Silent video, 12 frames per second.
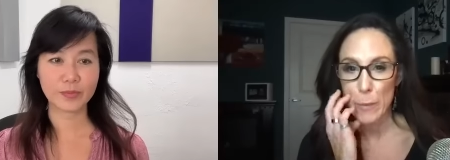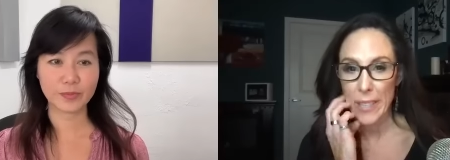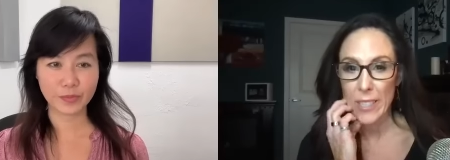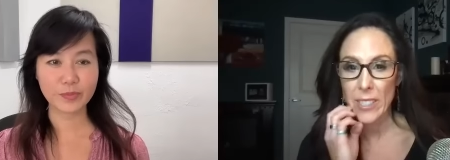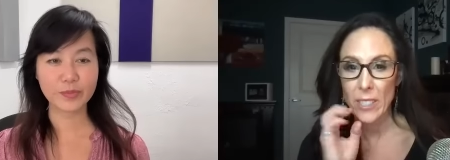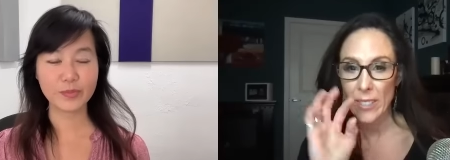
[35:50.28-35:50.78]
Speaker 1: a
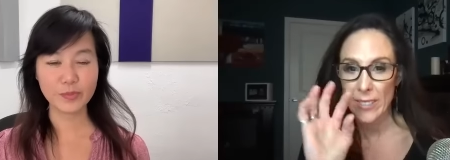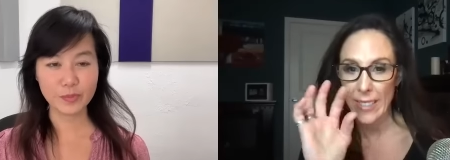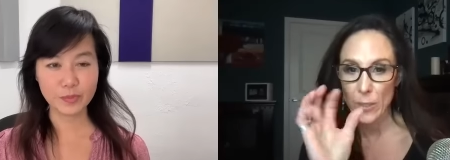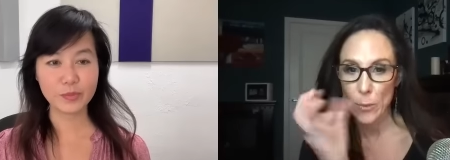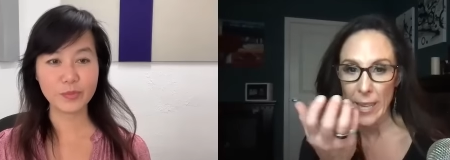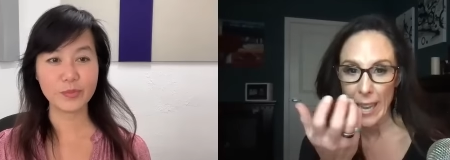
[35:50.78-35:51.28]
bigger deal
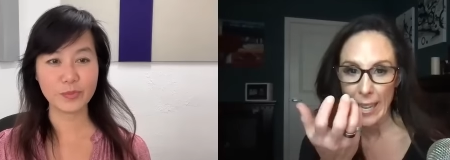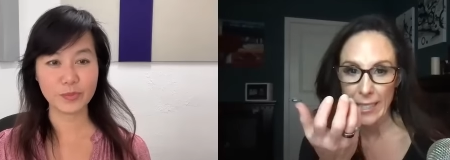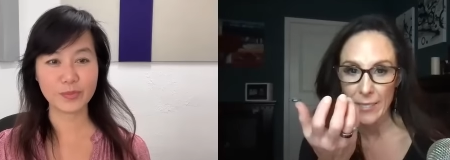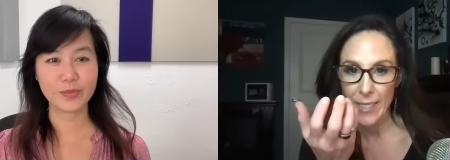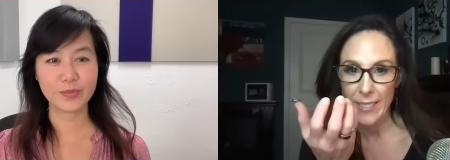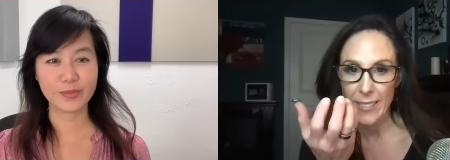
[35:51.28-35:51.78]
because that's what
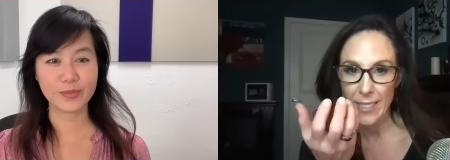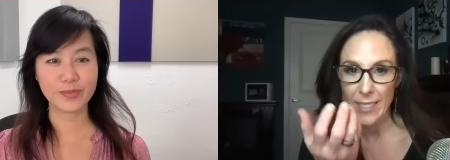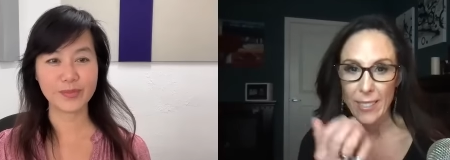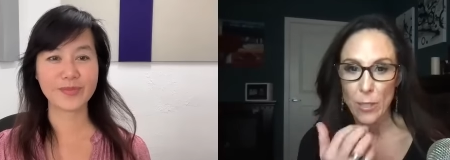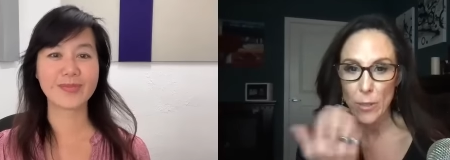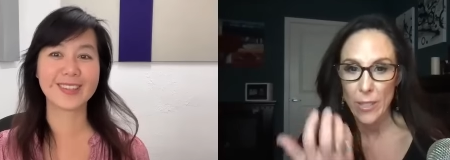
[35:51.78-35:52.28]
activates
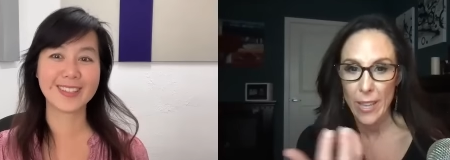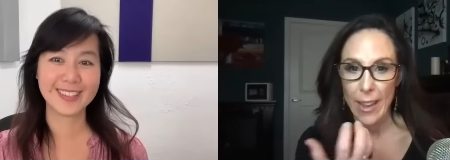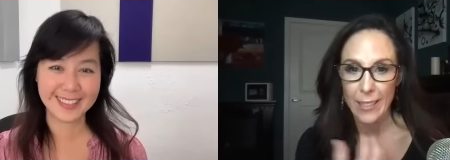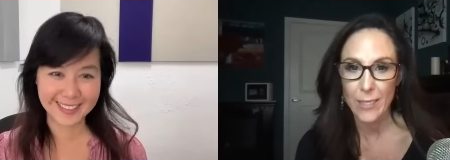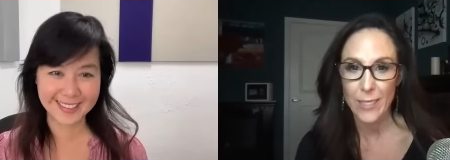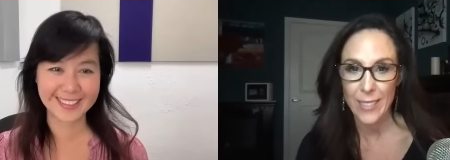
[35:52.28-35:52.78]
it into
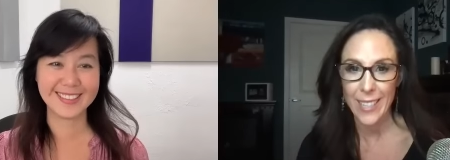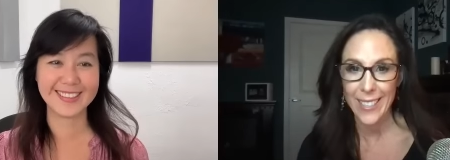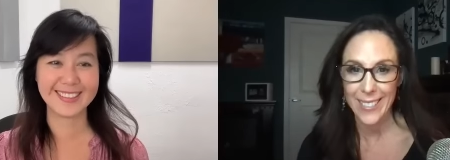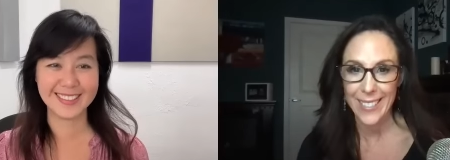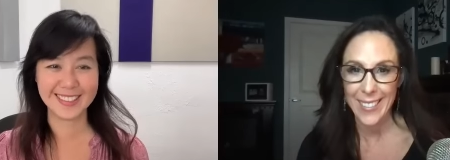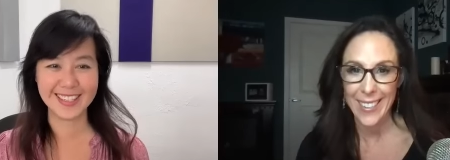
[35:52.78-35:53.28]
the active
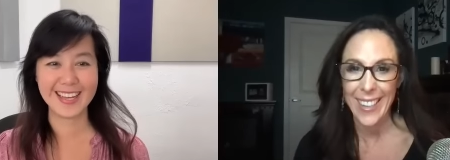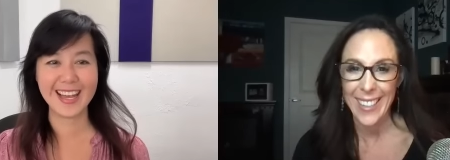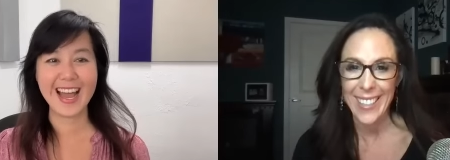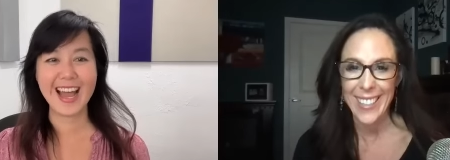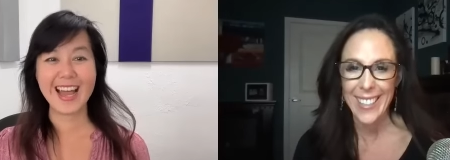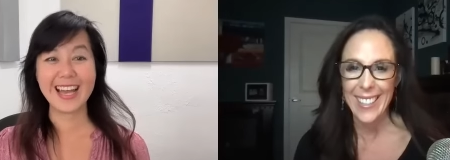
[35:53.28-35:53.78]
state. Is that
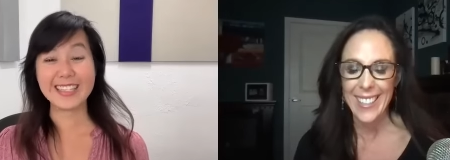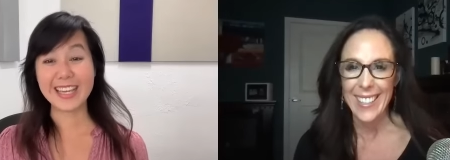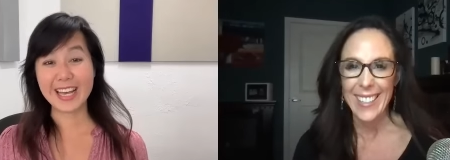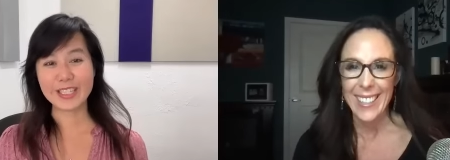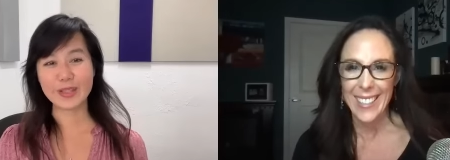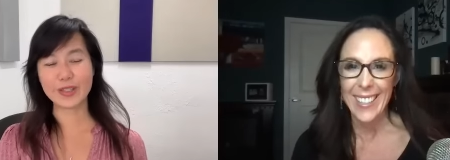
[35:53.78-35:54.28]
right?
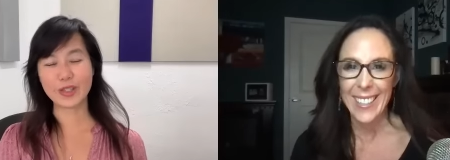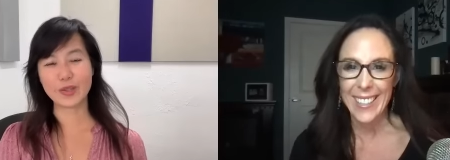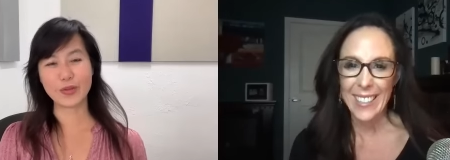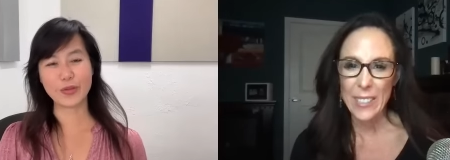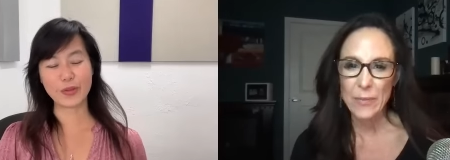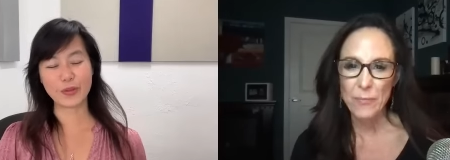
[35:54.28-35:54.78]
Speaker 2: Yes.
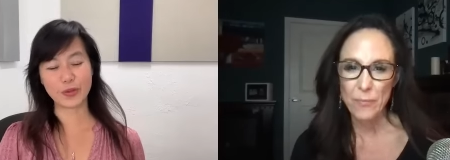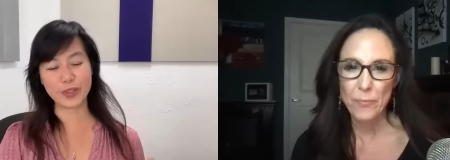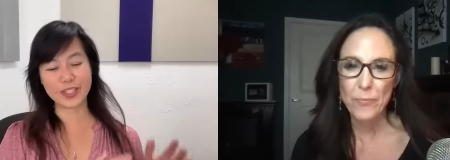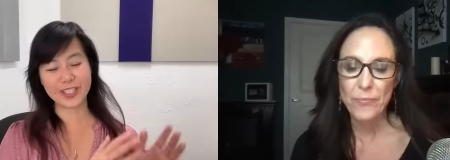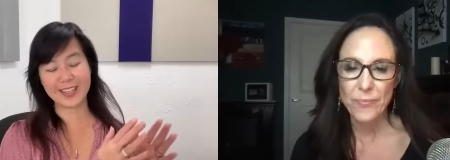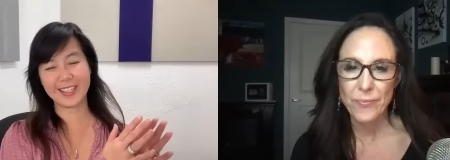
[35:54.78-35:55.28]
So the, the
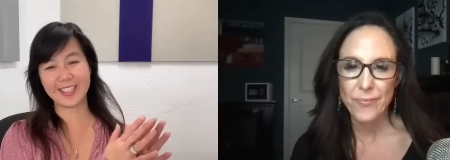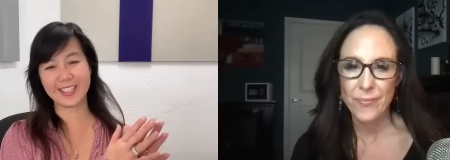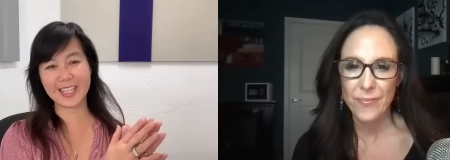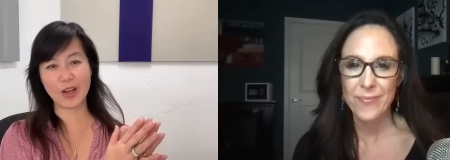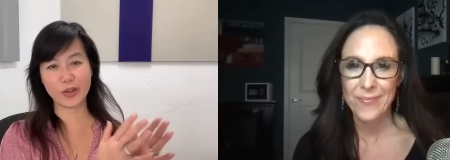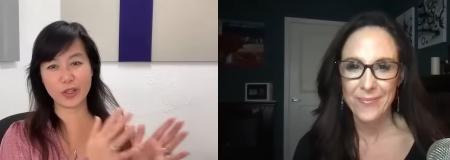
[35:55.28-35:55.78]
first challenge
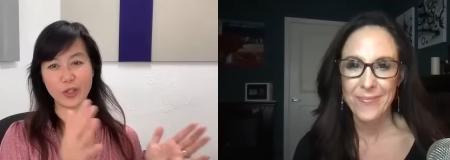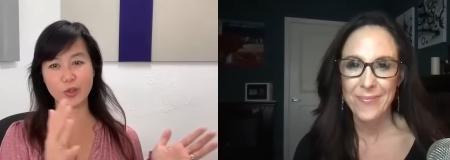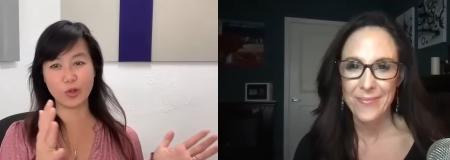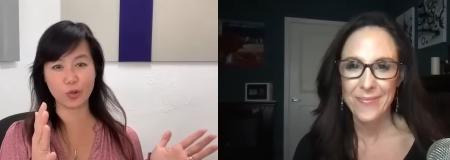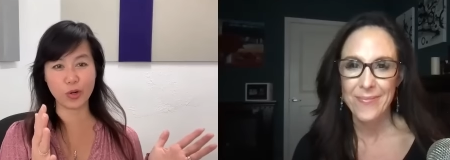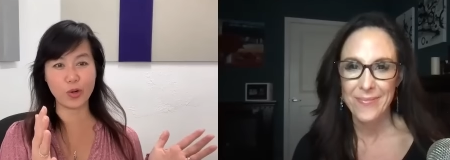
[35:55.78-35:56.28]
is how can
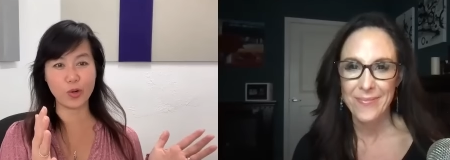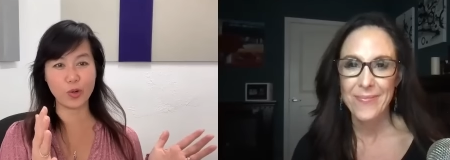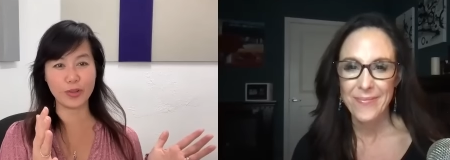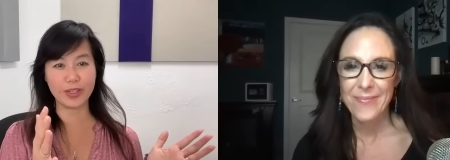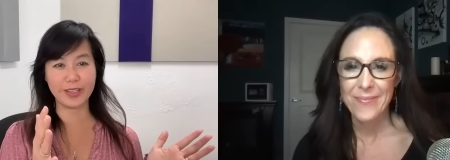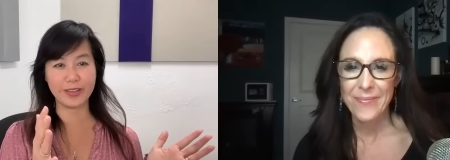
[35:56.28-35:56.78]
you
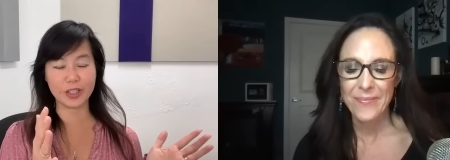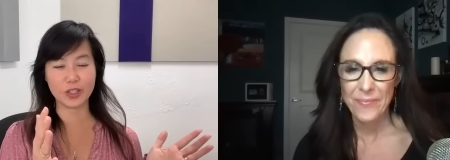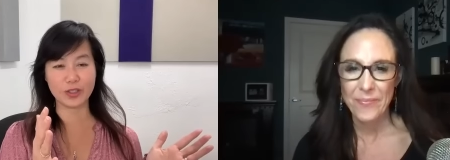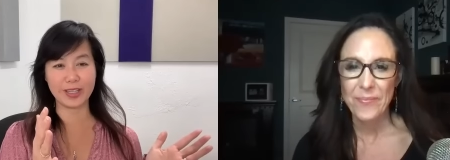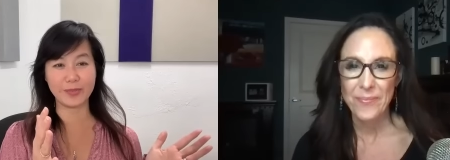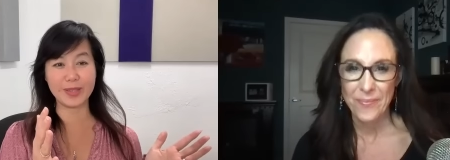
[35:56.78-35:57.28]
grow the, the
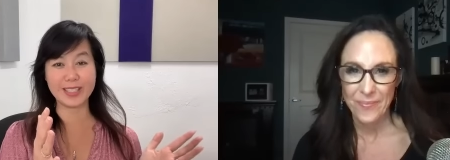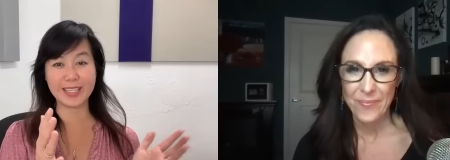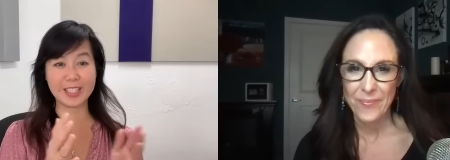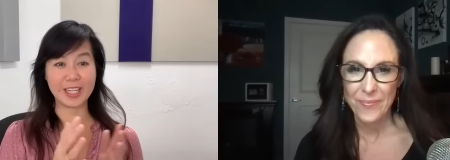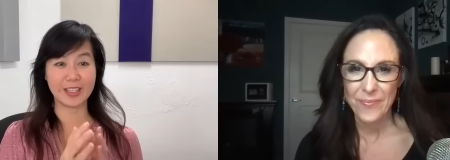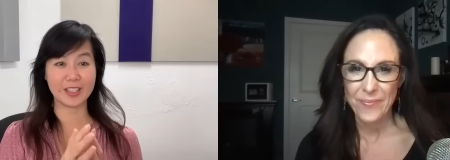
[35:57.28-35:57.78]
strain? The
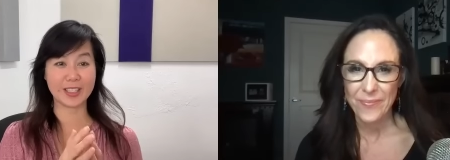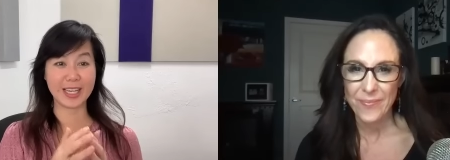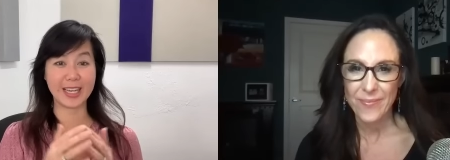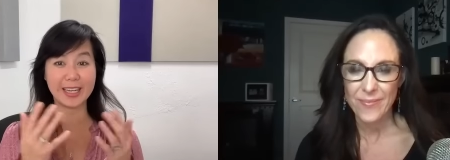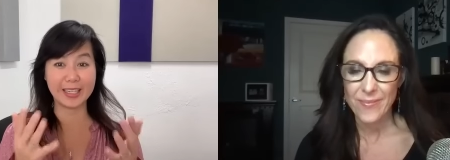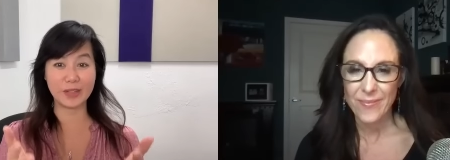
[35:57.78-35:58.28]
second challenge is
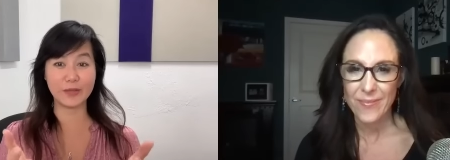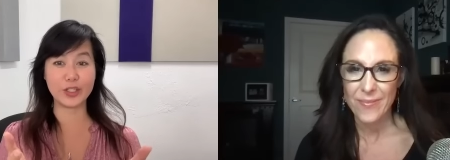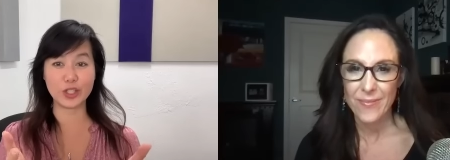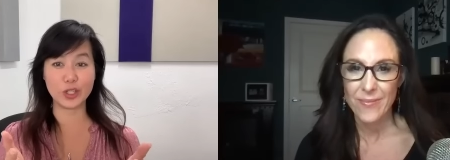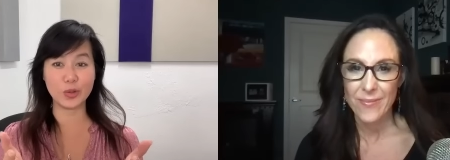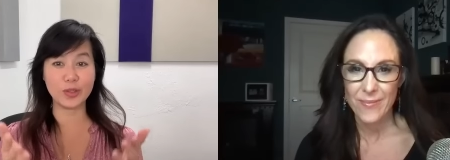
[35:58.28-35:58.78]
I got to give
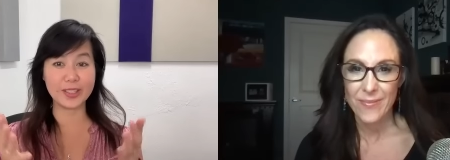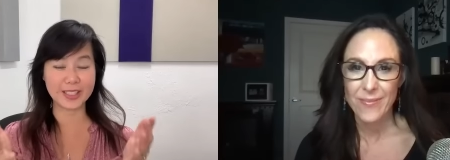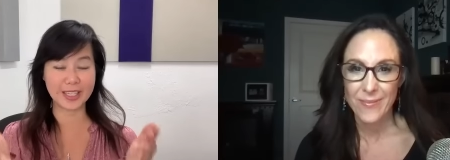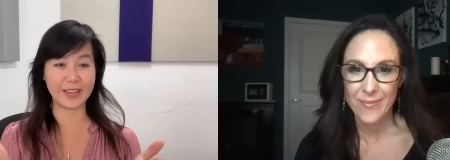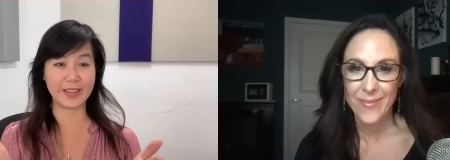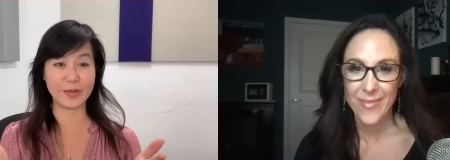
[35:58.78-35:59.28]
it to you and
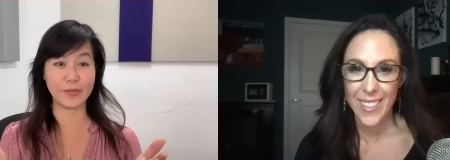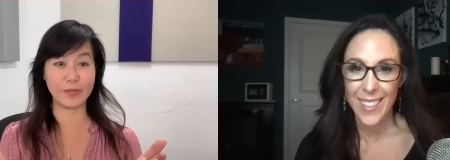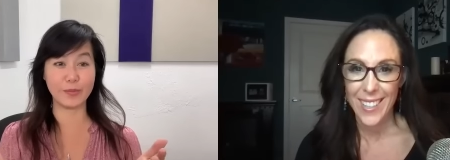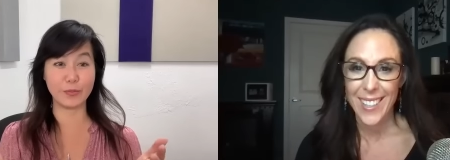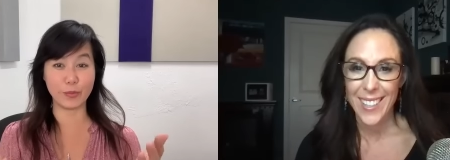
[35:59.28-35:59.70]
it's got to then